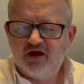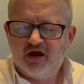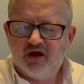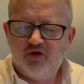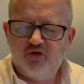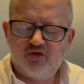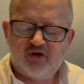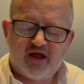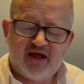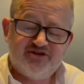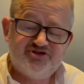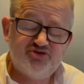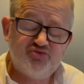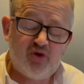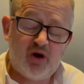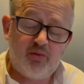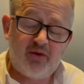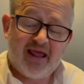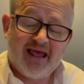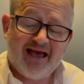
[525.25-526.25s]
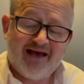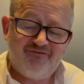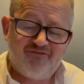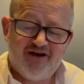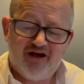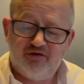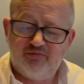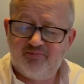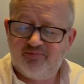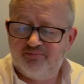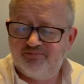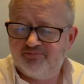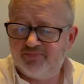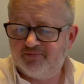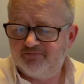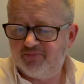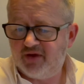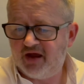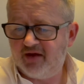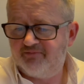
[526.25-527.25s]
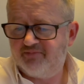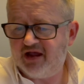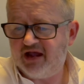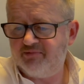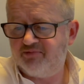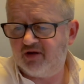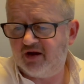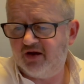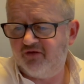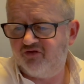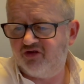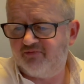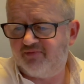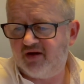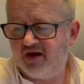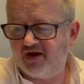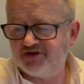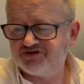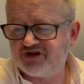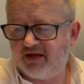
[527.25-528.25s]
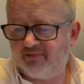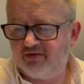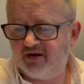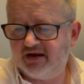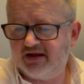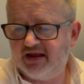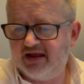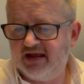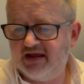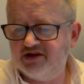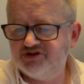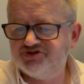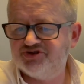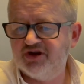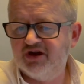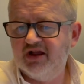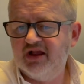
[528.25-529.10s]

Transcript: or cases where we have helped people over the past couple of years,